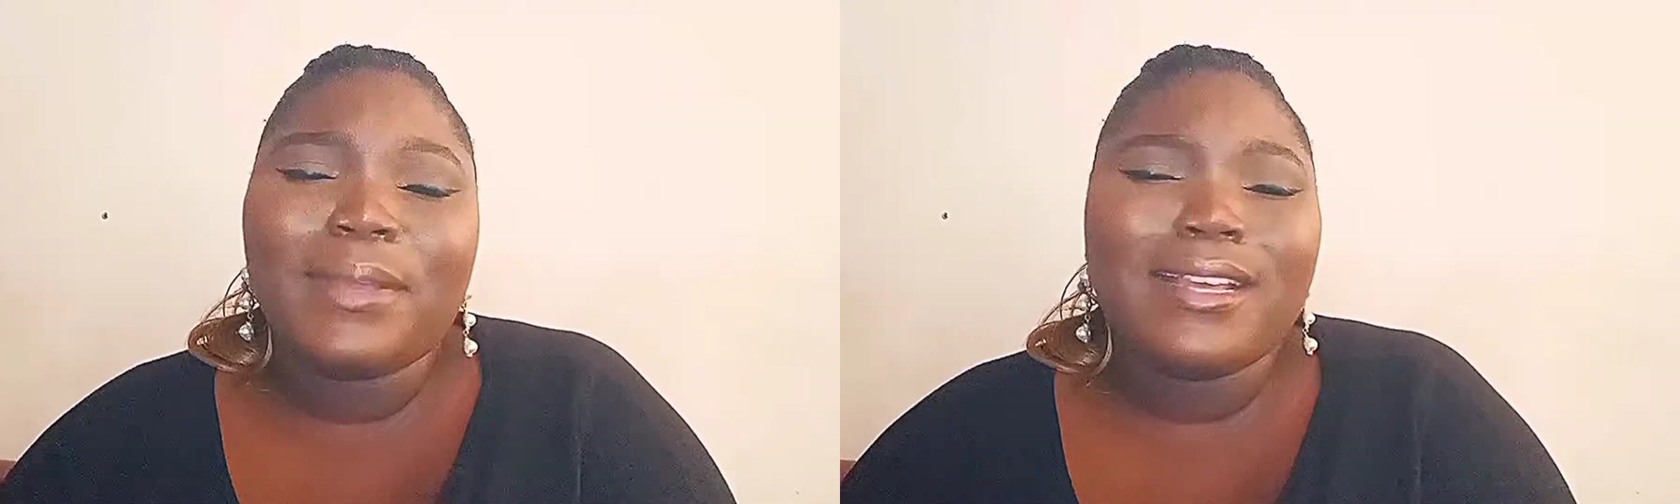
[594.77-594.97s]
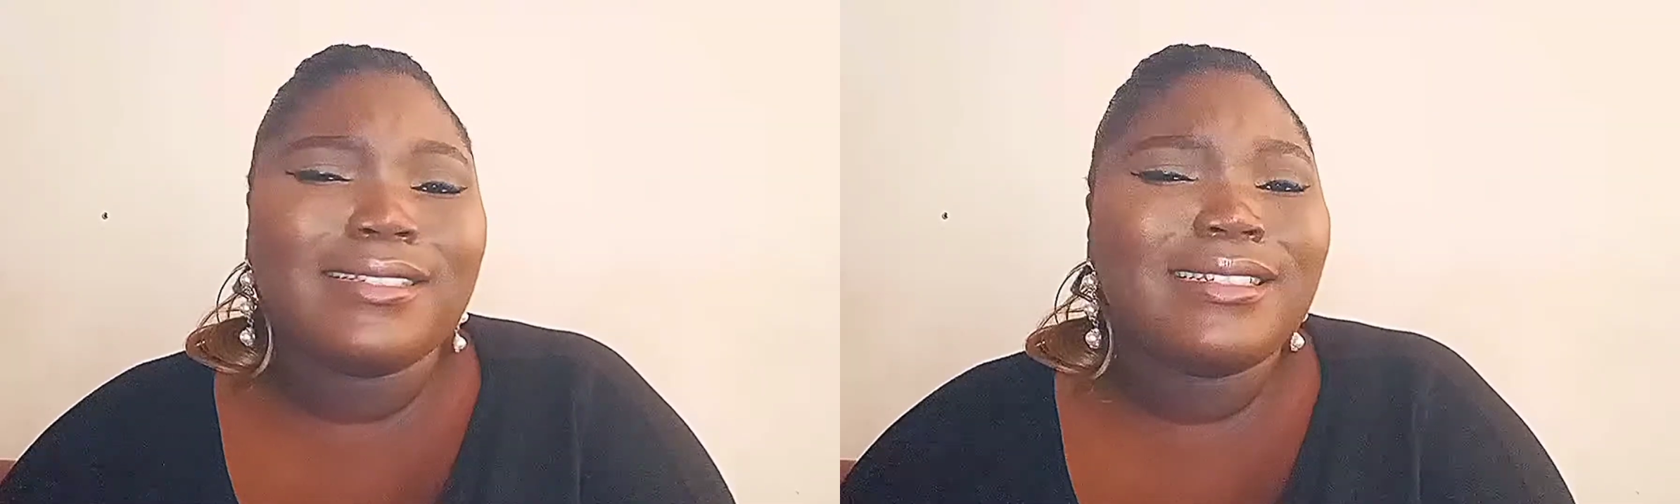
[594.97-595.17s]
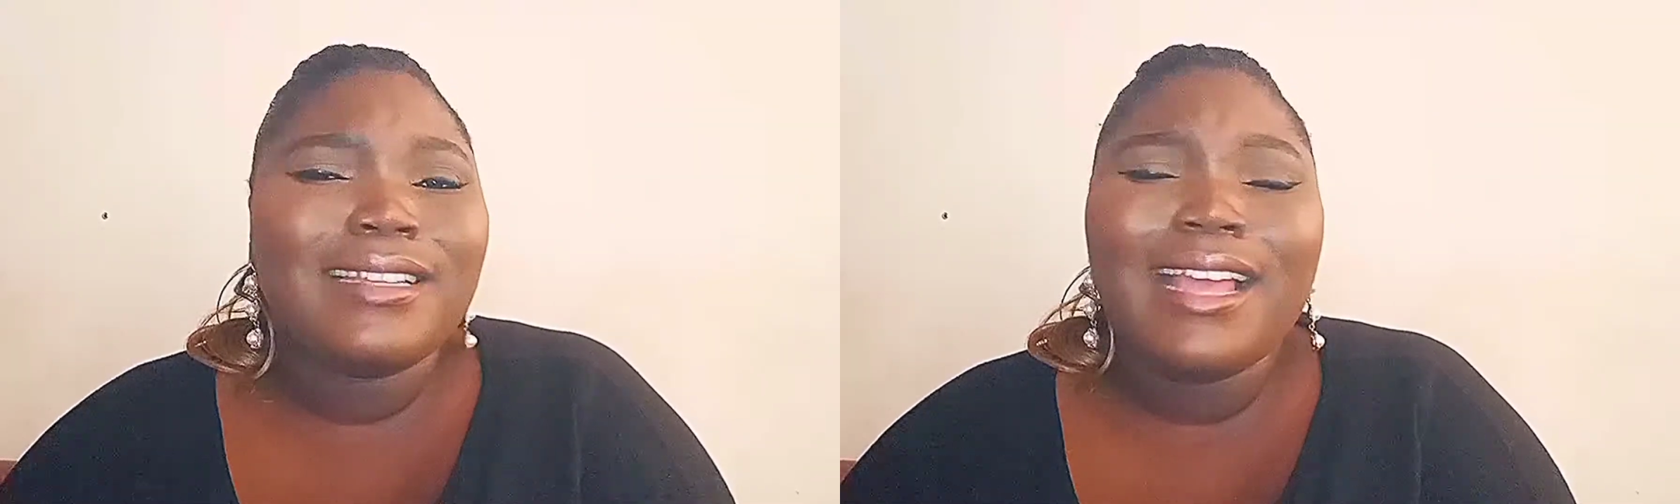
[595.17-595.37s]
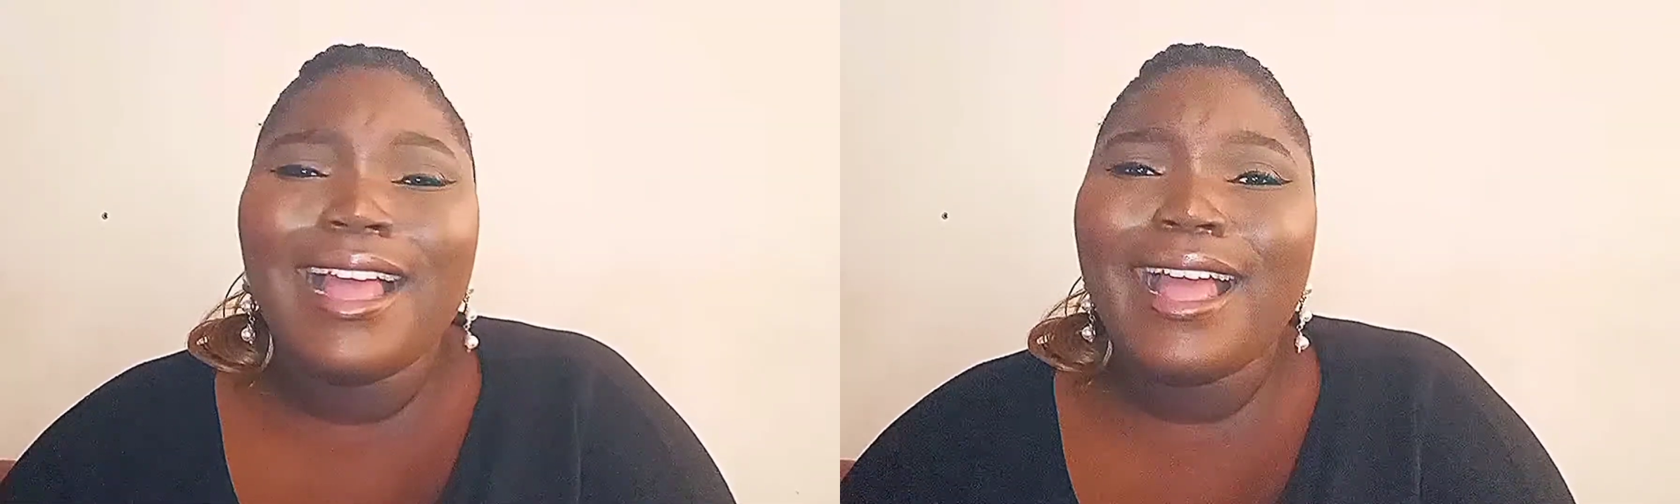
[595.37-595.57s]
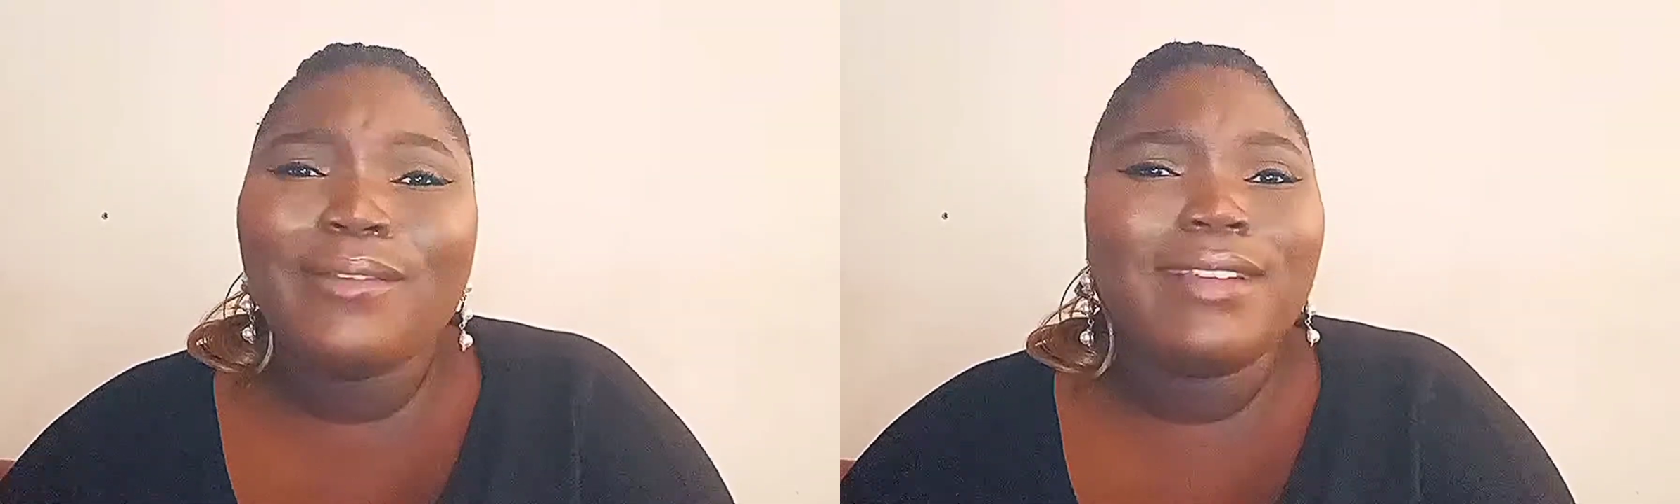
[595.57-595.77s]
because
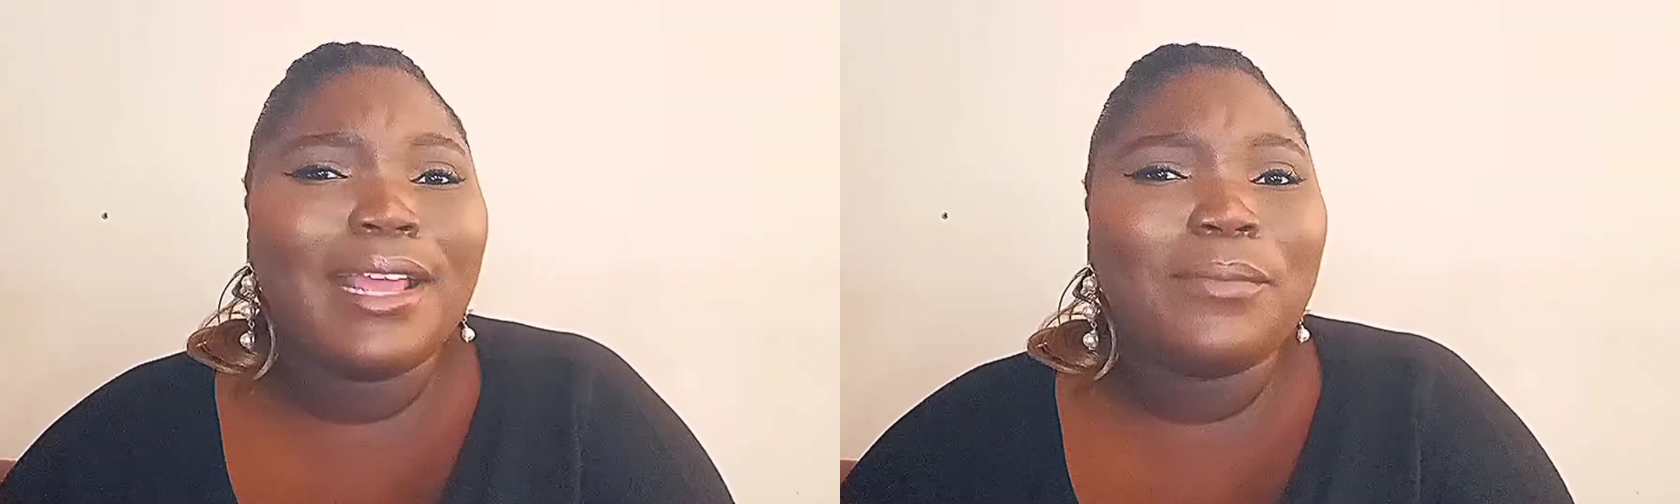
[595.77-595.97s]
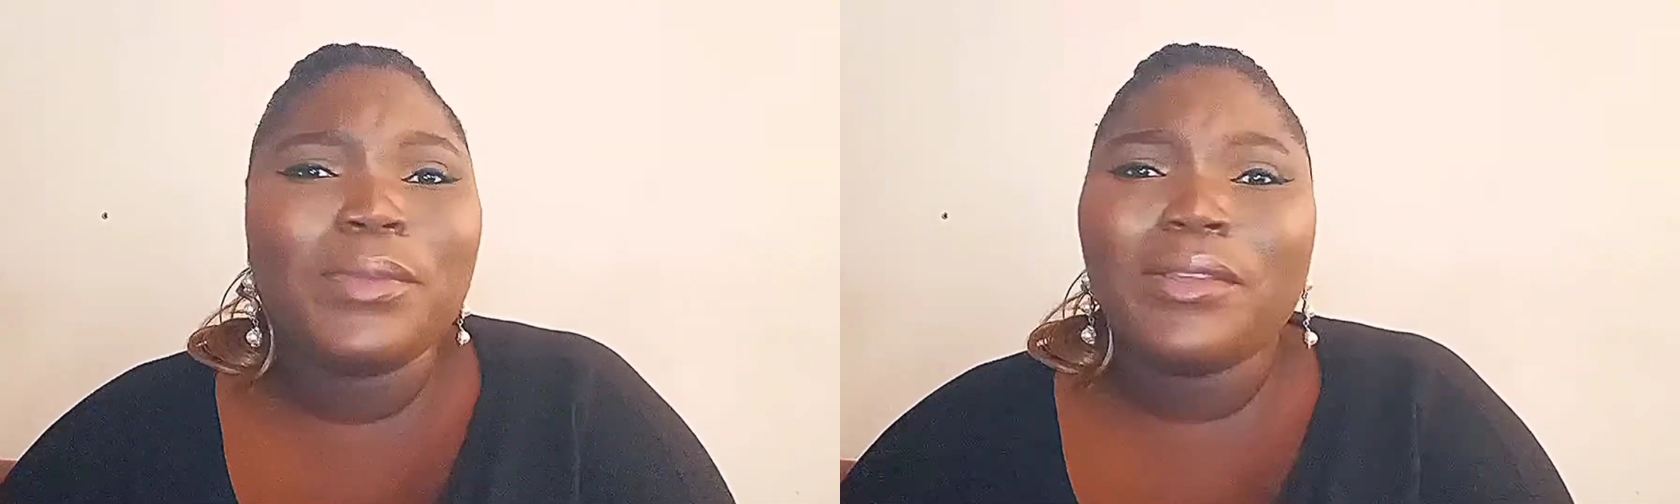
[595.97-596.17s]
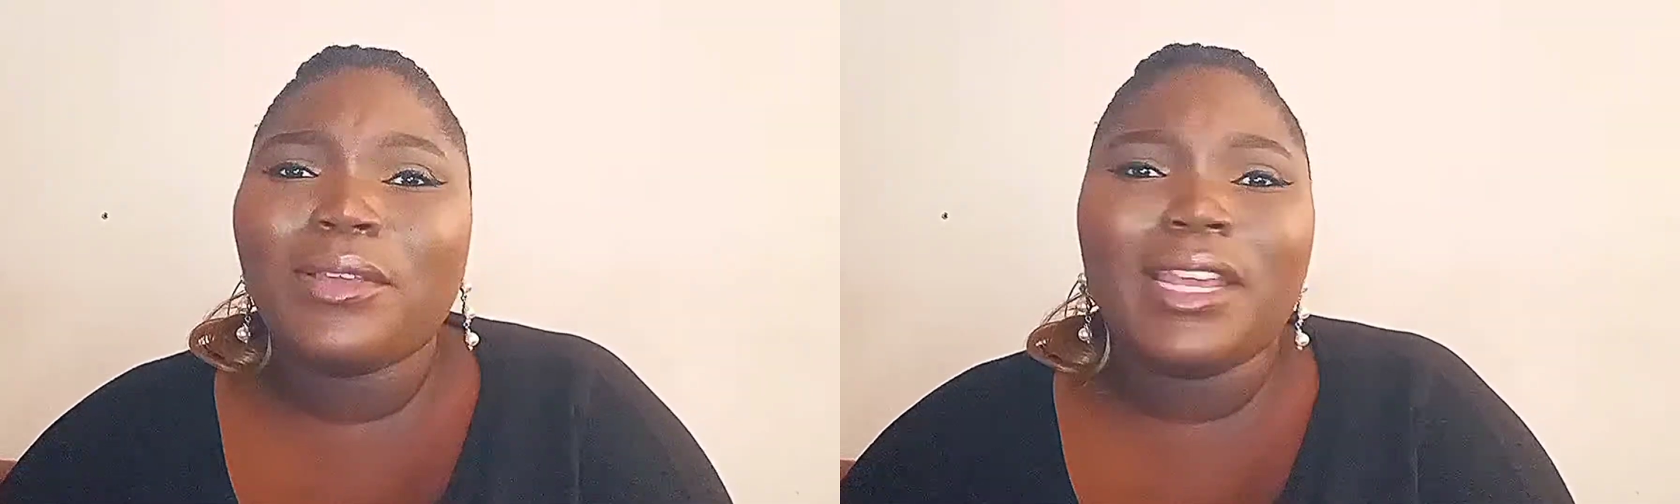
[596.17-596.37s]
I don't like